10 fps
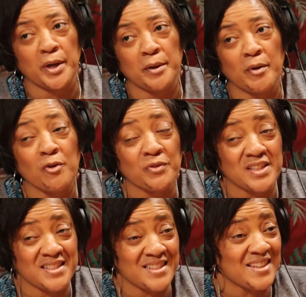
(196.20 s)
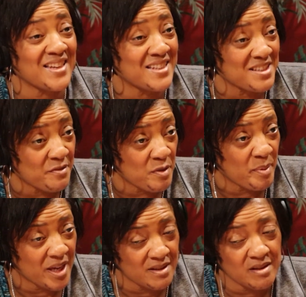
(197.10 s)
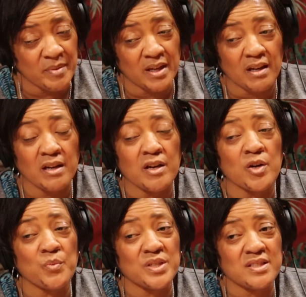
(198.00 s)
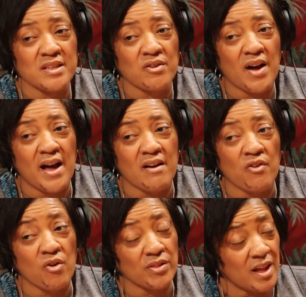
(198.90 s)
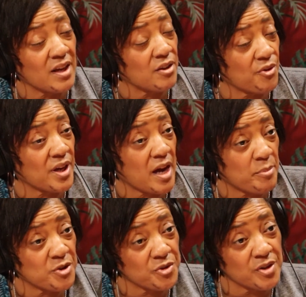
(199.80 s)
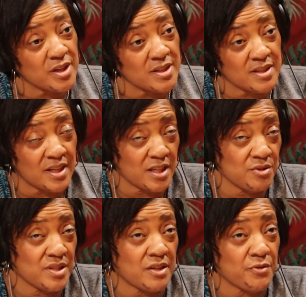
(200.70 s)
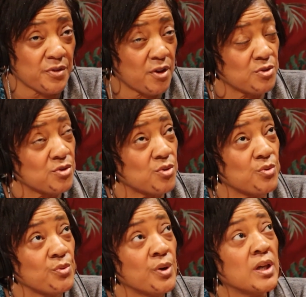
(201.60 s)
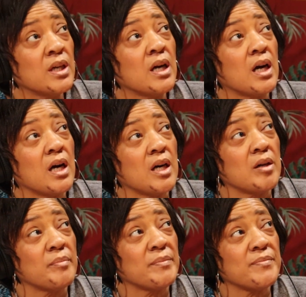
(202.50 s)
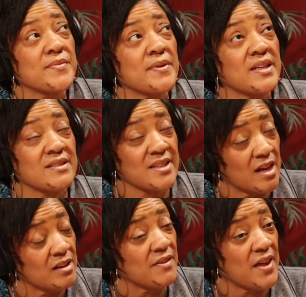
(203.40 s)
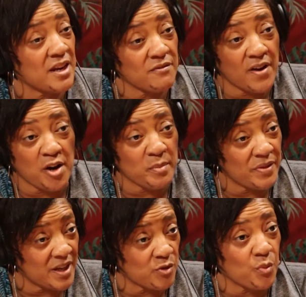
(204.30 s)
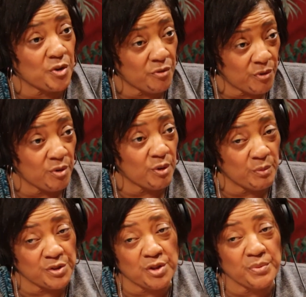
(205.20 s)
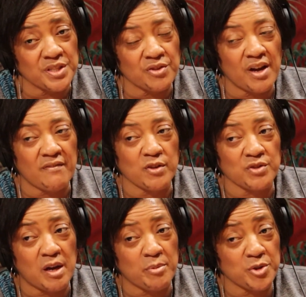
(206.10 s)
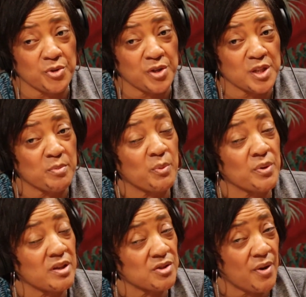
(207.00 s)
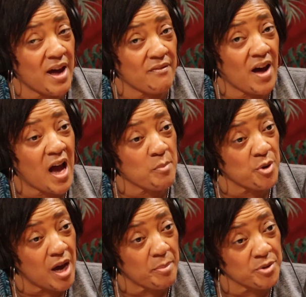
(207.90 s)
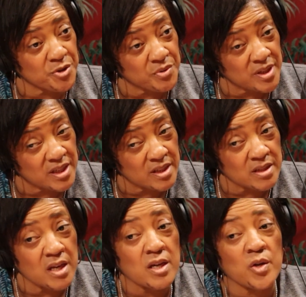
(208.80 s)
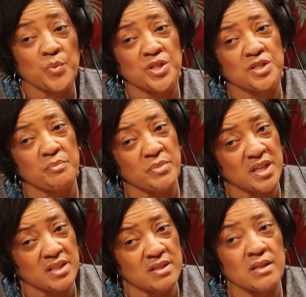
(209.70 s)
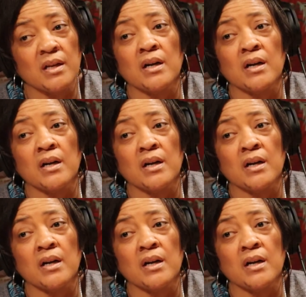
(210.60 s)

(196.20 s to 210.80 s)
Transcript: hopefully see the end of the pandemic, we still have online learning opportunities. And like you said, for those who excel in that environment, that's wonderful. And so we still have those opportunities. But we also have hybrid opportunities, which is a mix